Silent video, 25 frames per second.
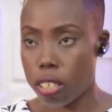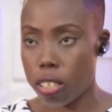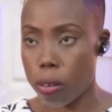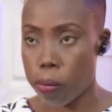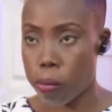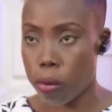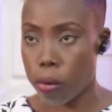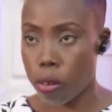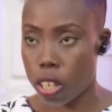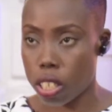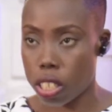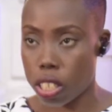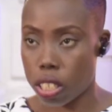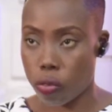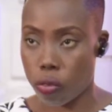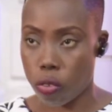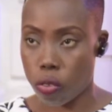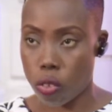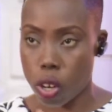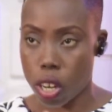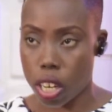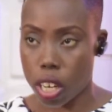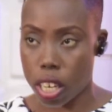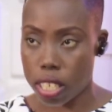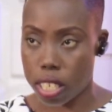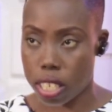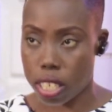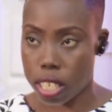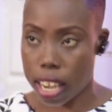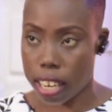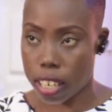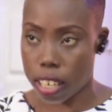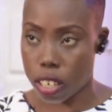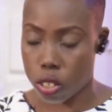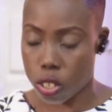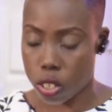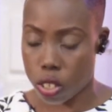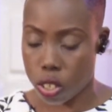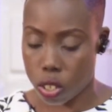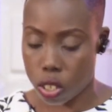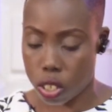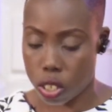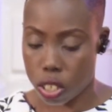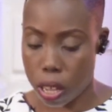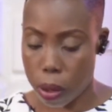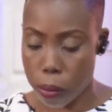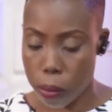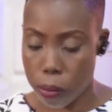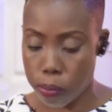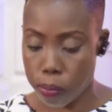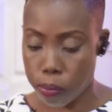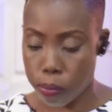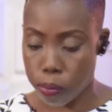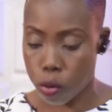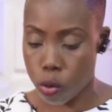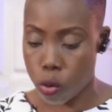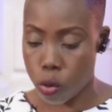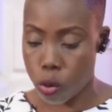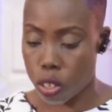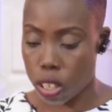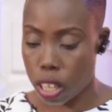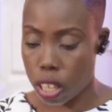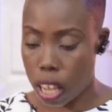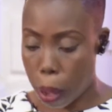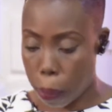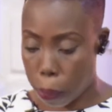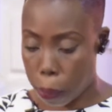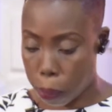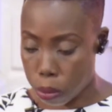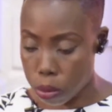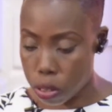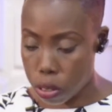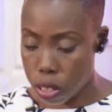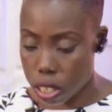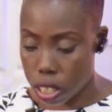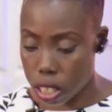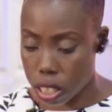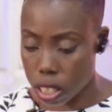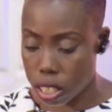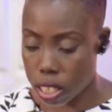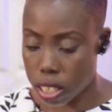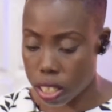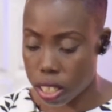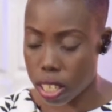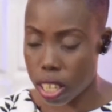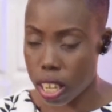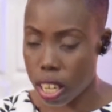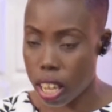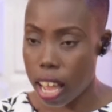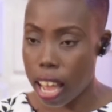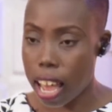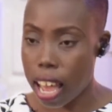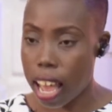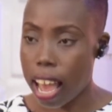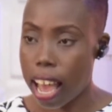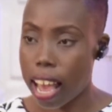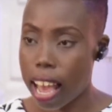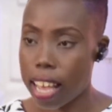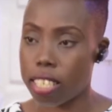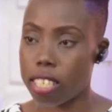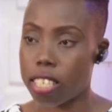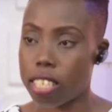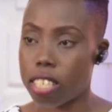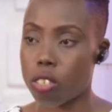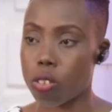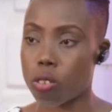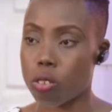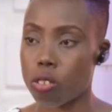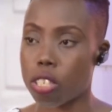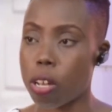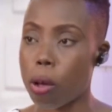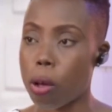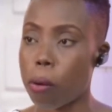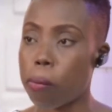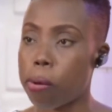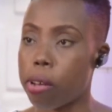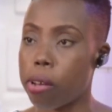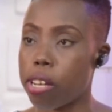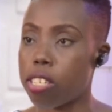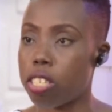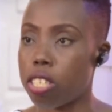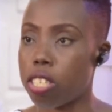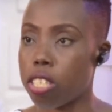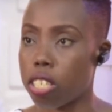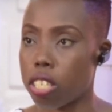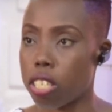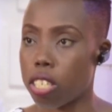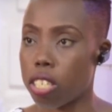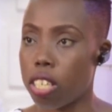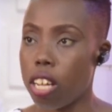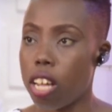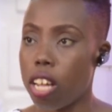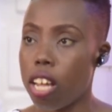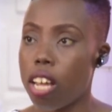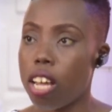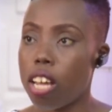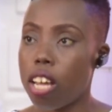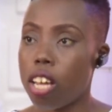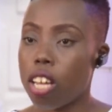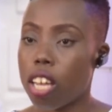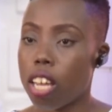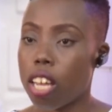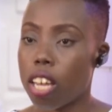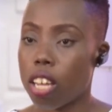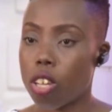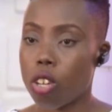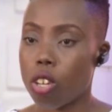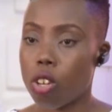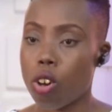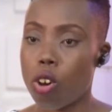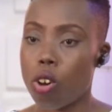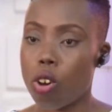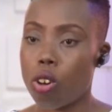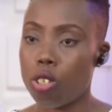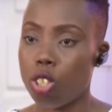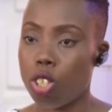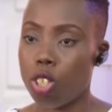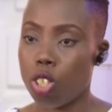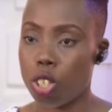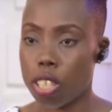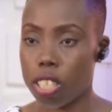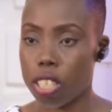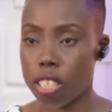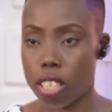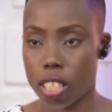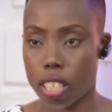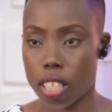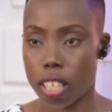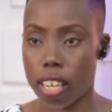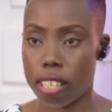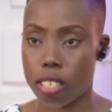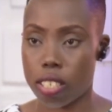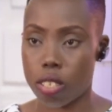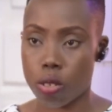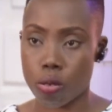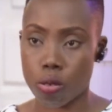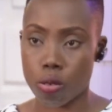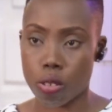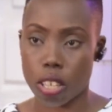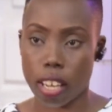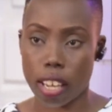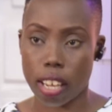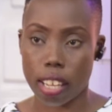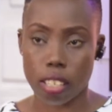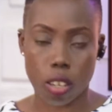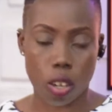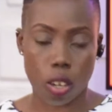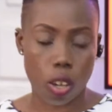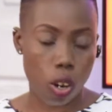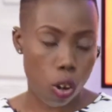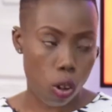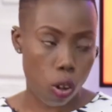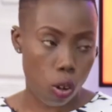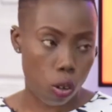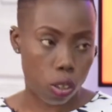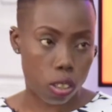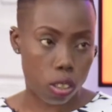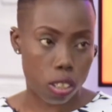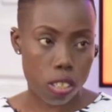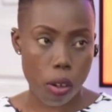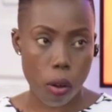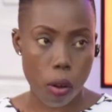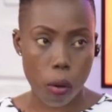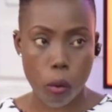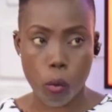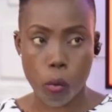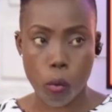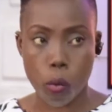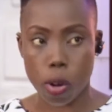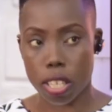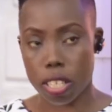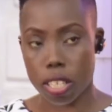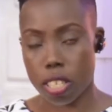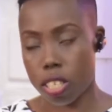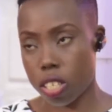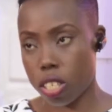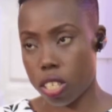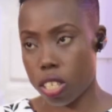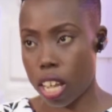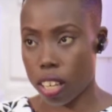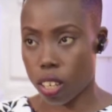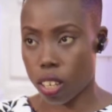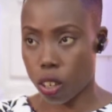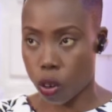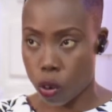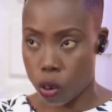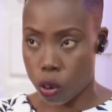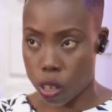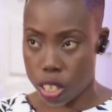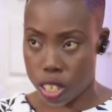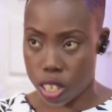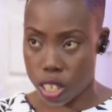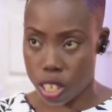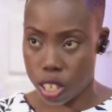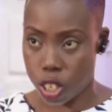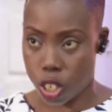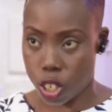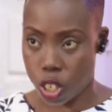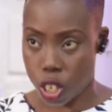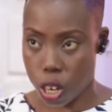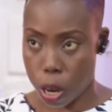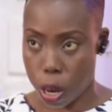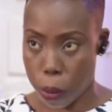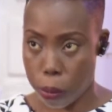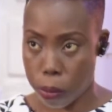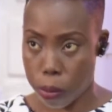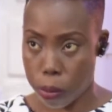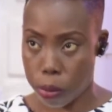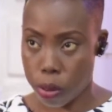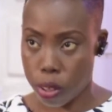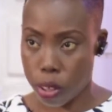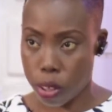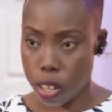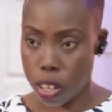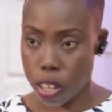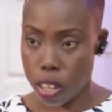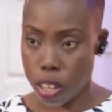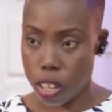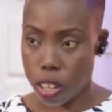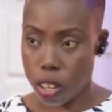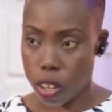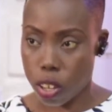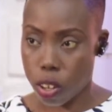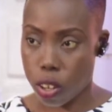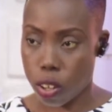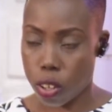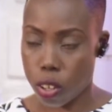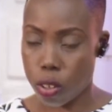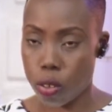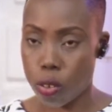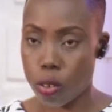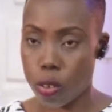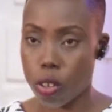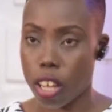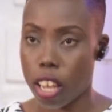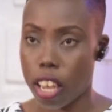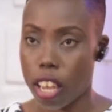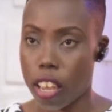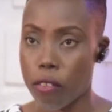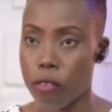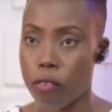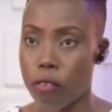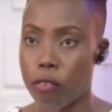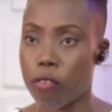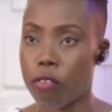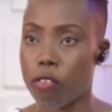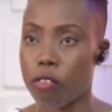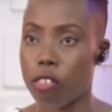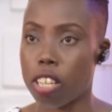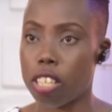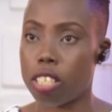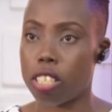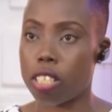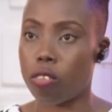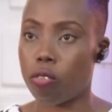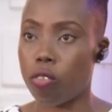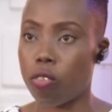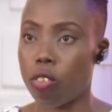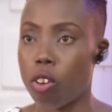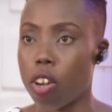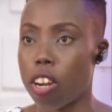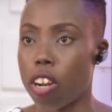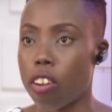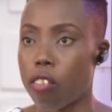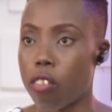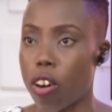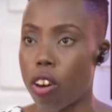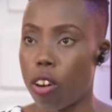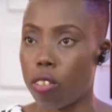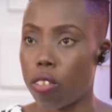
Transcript: the blood is flowing inside your system, what happens is, as a sickle cell person, your joints get clogged with that crescent shape. If it's flowing